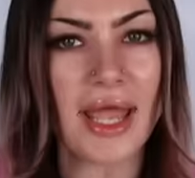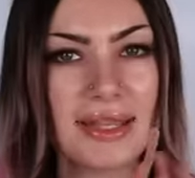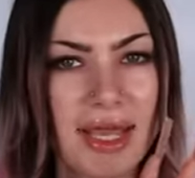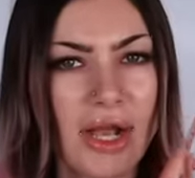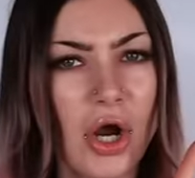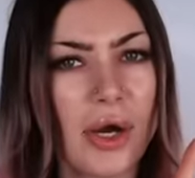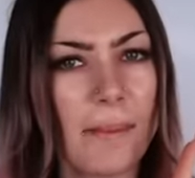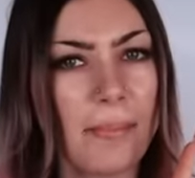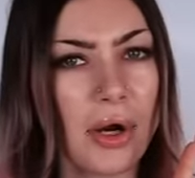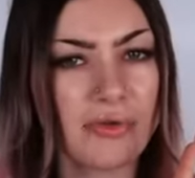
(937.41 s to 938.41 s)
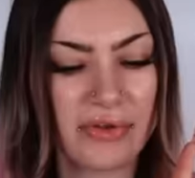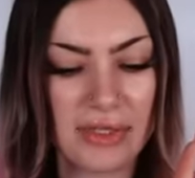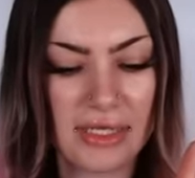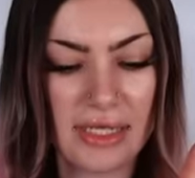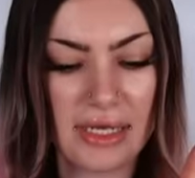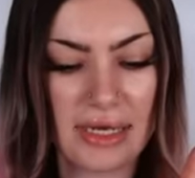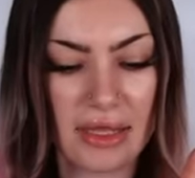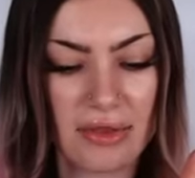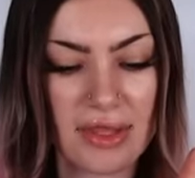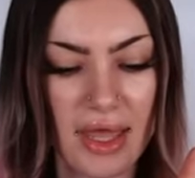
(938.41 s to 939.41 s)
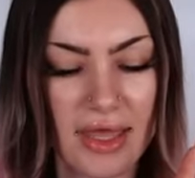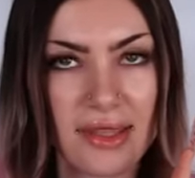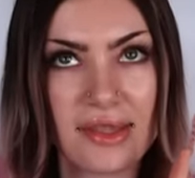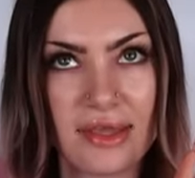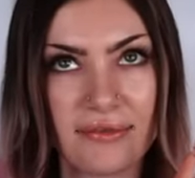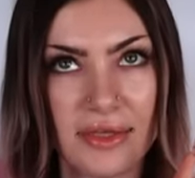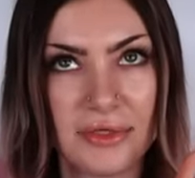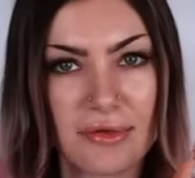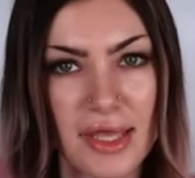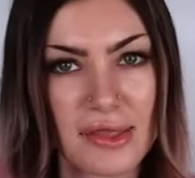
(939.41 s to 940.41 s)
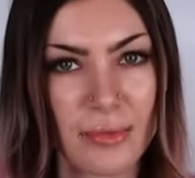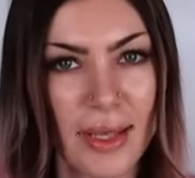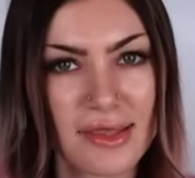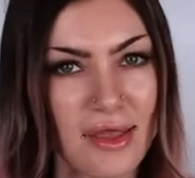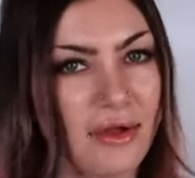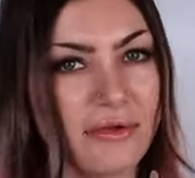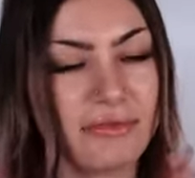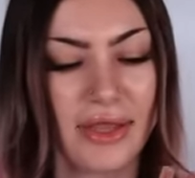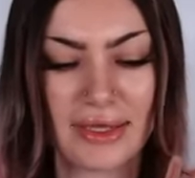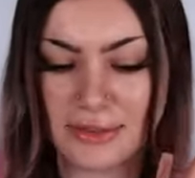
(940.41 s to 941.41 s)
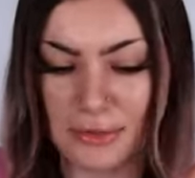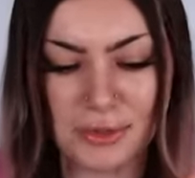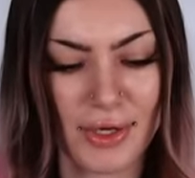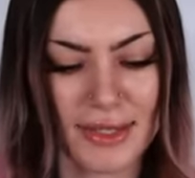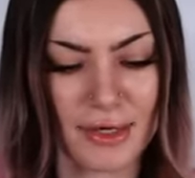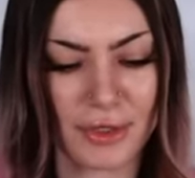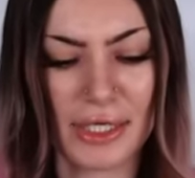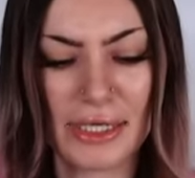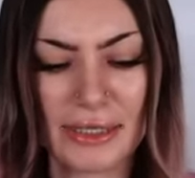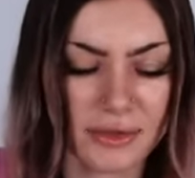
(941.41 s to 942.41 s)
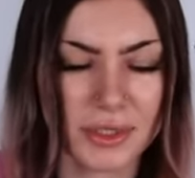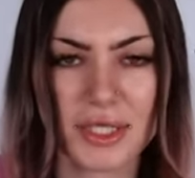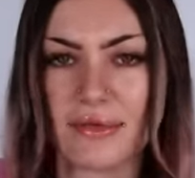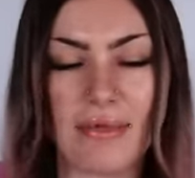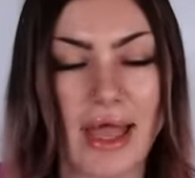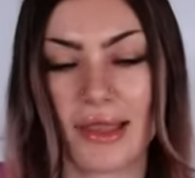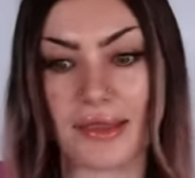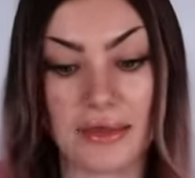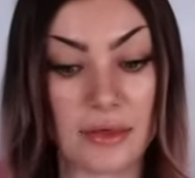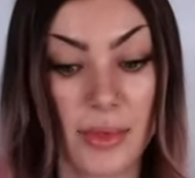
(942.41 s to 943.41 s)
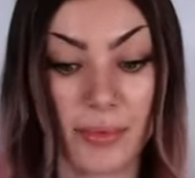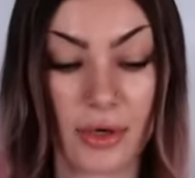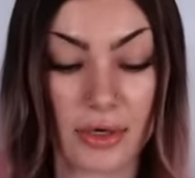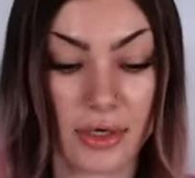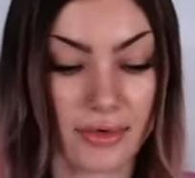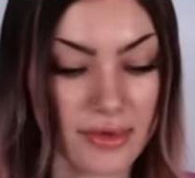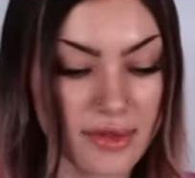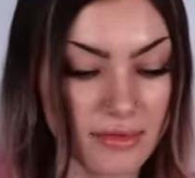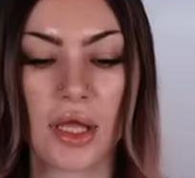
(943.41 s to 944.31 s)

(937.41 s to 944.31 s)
And they are perfectly nail sized, if I do say so myself. Like, don't you guys agree? They're just asking to be put on nails.